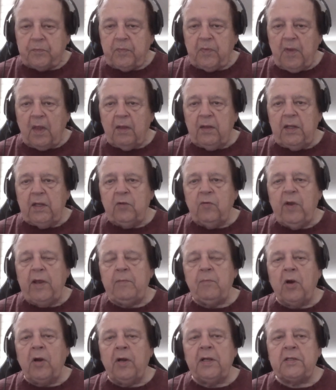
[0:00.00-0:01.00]
the
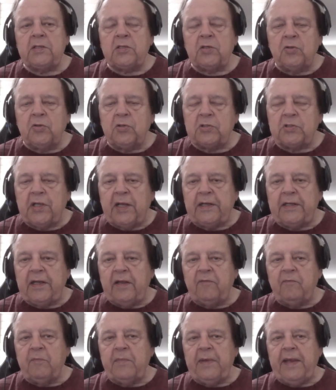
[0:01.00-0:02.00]
grain markets looks like
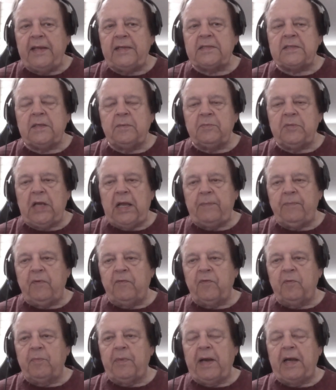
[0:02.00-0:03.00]
they've made some type
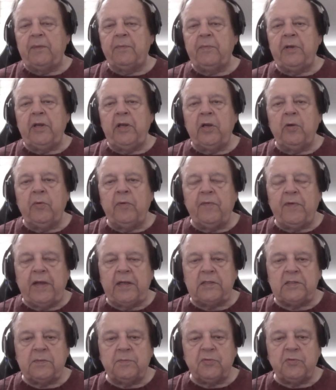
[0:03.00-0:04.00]
of a bottom in here. We've
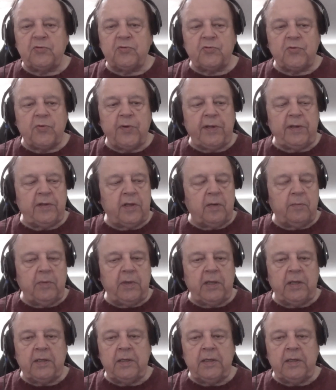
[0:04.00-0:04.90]
had some strength come in